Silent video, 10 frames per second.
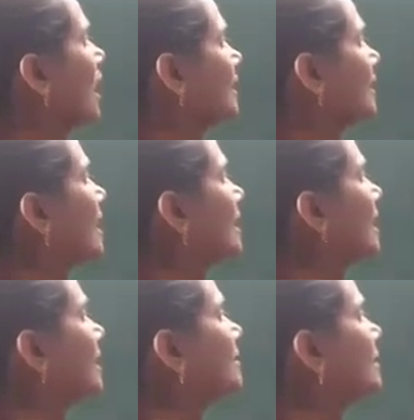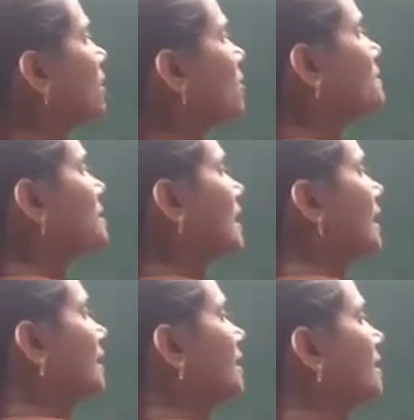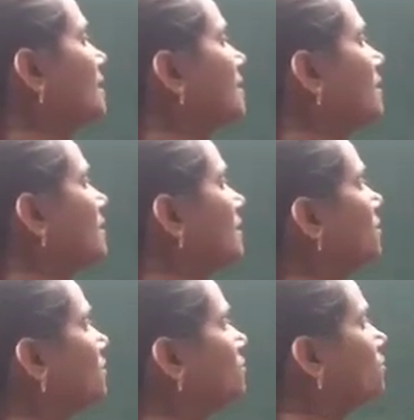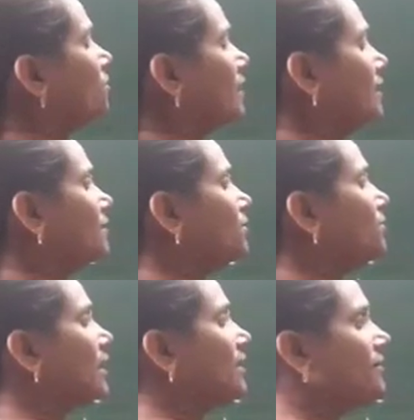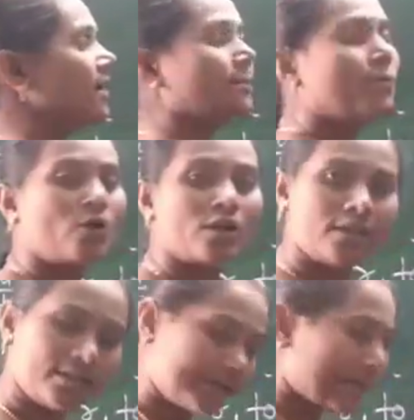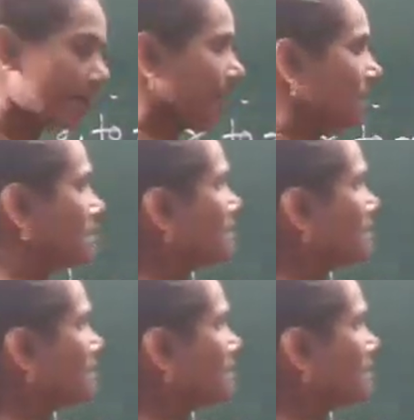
and take a derivative of second. U into dv upon dx.